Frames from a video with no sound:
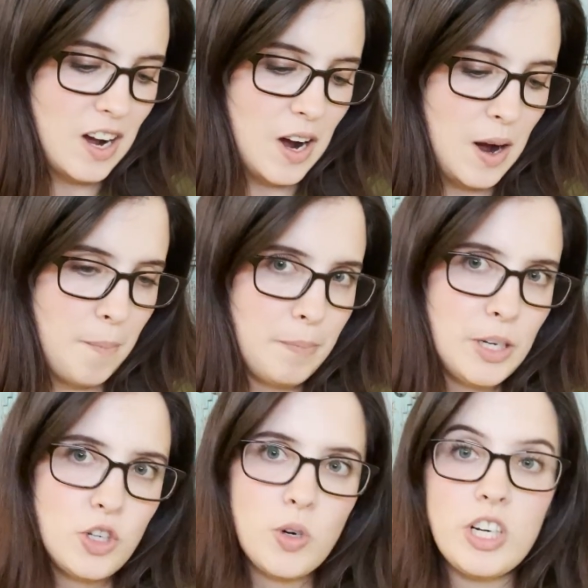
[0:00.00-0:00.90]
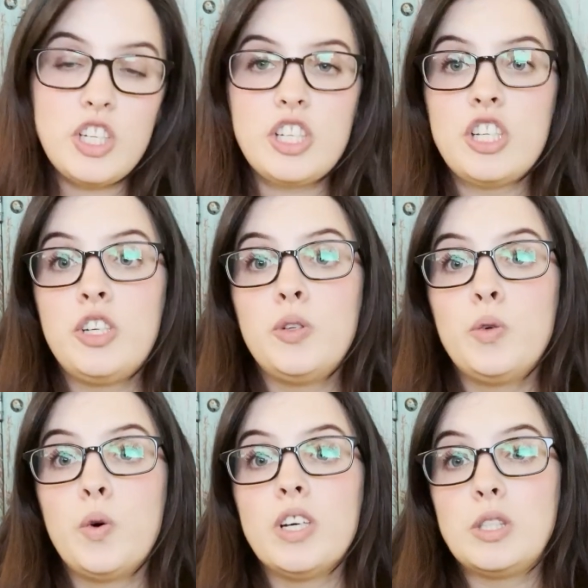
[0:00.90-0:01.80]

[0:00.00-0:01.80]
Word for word: um, be sure to